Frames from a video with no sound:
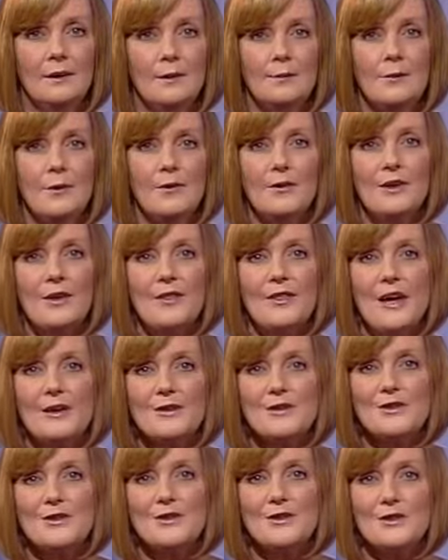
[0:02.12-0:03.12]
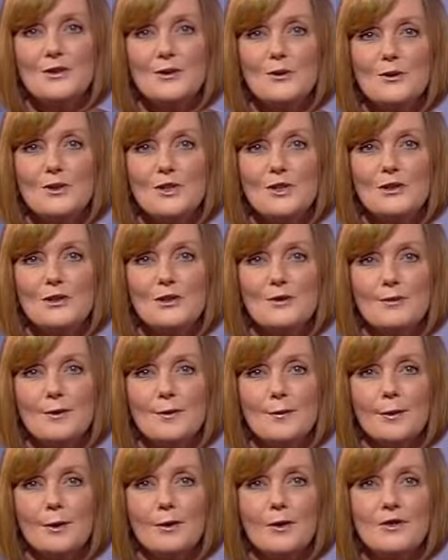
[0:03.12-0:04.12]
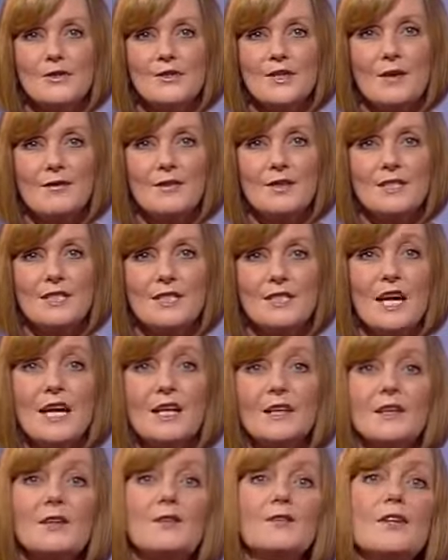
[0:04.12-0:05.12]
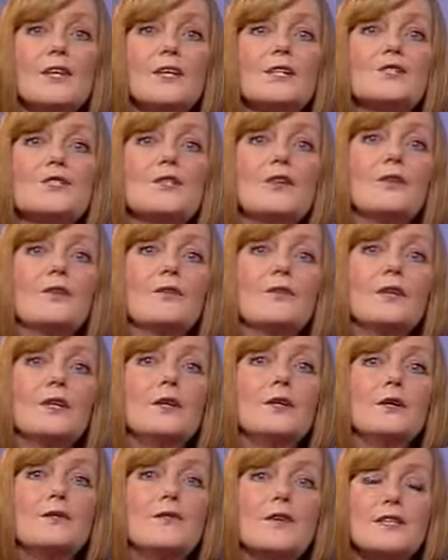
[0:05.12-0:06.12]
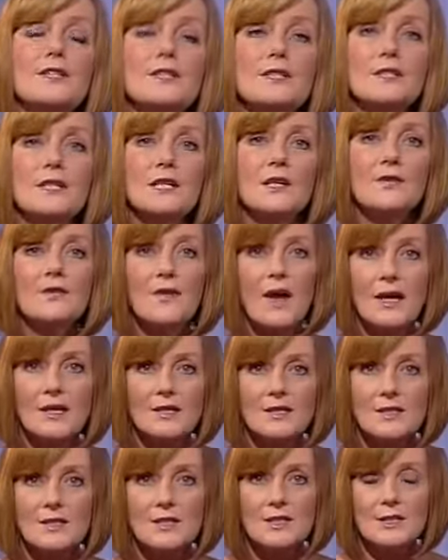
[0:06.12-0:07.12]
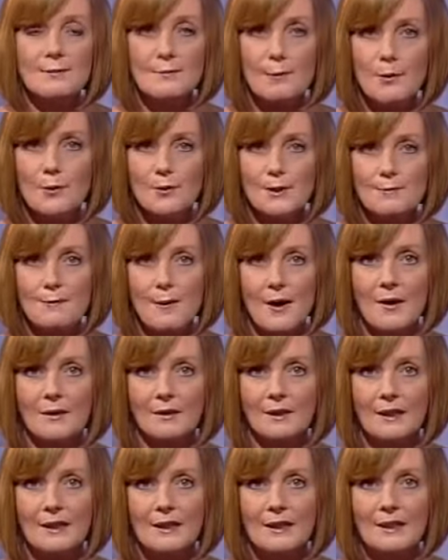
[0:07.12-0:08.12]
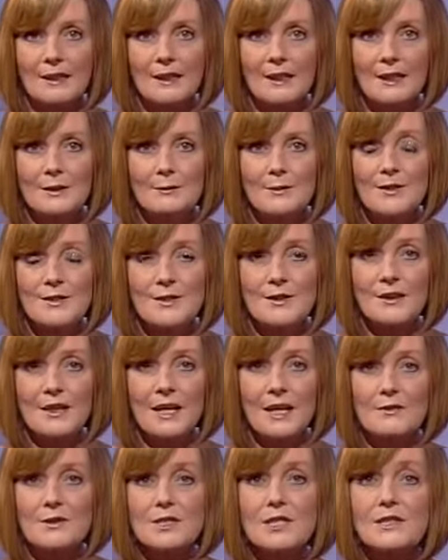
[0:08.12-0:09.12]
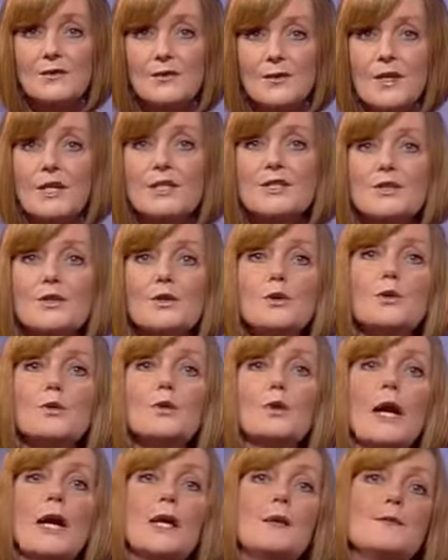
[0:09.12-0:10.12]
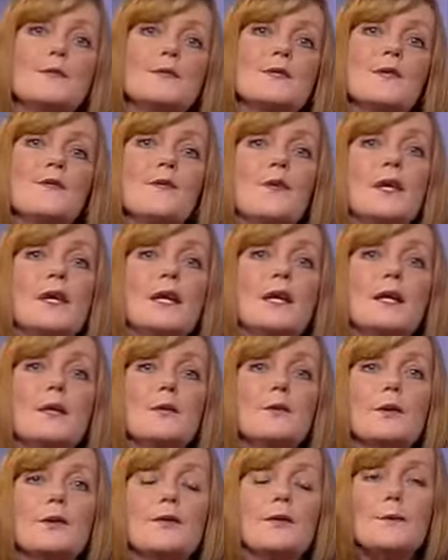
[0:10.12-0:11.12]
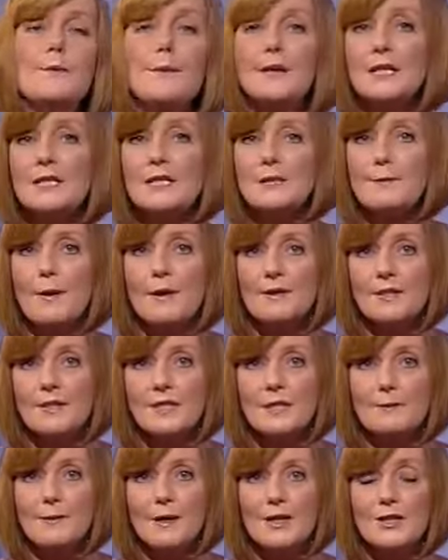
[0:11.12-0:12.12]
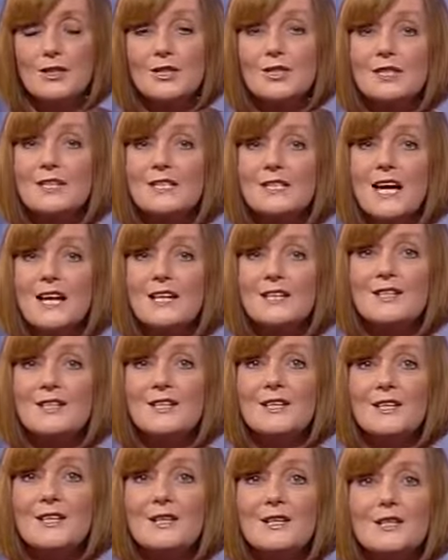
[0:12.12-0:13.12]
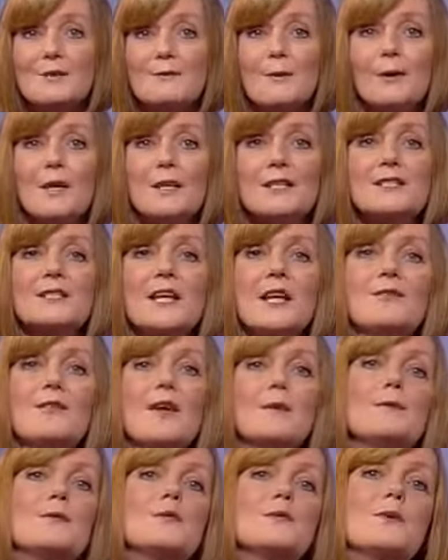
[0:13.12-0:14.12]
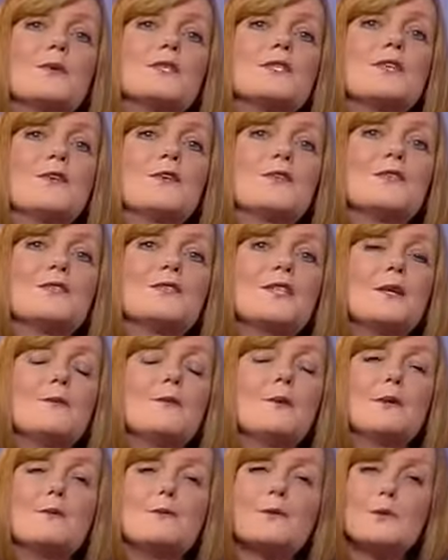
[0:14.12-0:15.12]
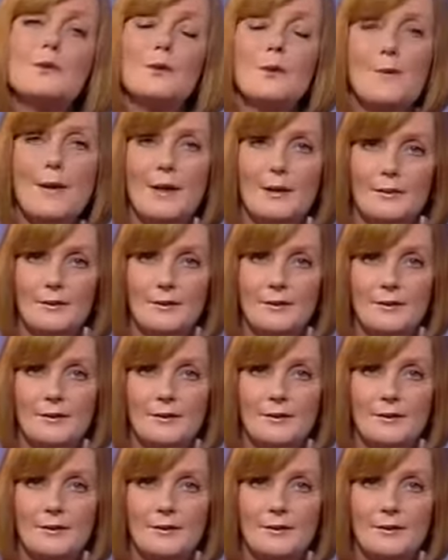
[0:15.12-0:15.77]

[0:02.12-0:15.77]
More than a thousand schoolchildren from across Devon today converged on the University of Exeter Sports Park. It was the county's first school games of the year with the biggest participation to date. Spotlight's Dave Gibbons went along to see what it was all about.